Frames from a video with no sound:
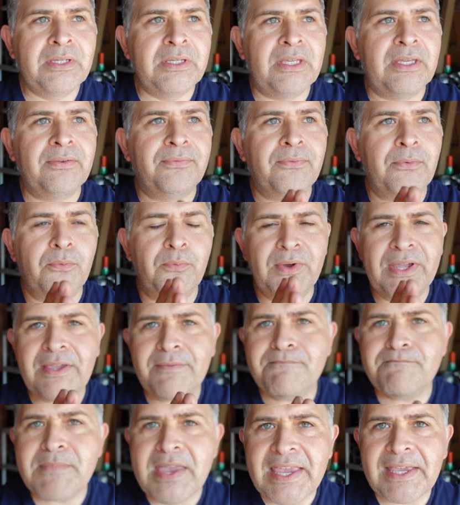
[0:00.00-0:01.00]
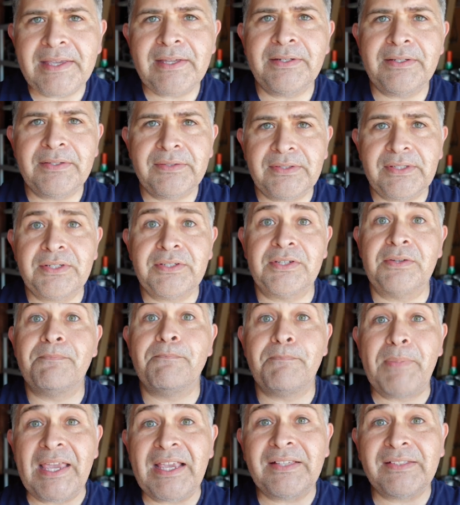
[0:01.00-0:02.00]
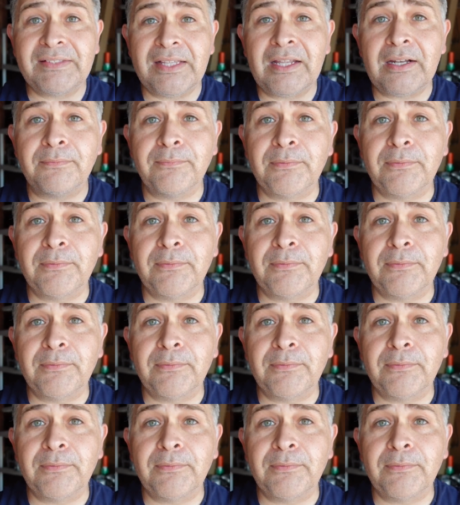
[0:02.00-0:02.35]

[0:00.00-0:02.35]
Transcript: if we make a decision based out